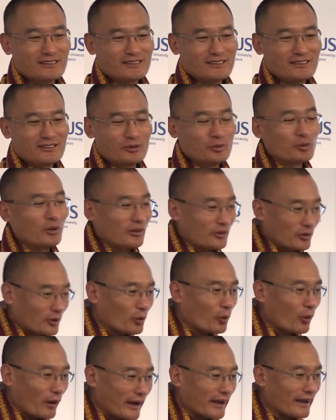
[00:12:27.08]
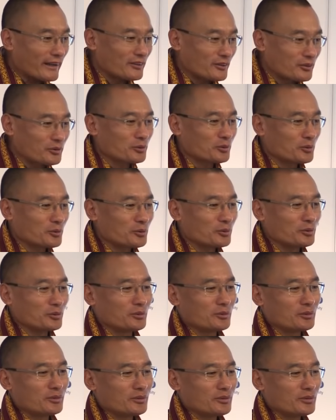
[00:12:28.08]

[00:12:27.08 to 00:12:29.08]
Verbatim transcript: You are required to